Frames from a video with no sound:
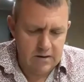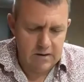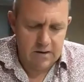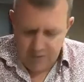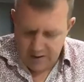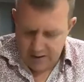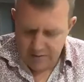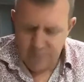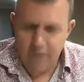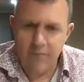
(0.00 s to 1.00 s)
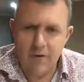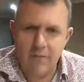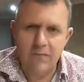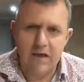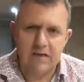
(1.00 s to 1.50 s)
coming
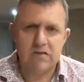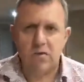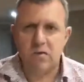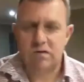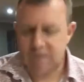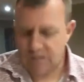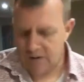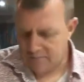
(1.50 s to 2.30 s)
from that source,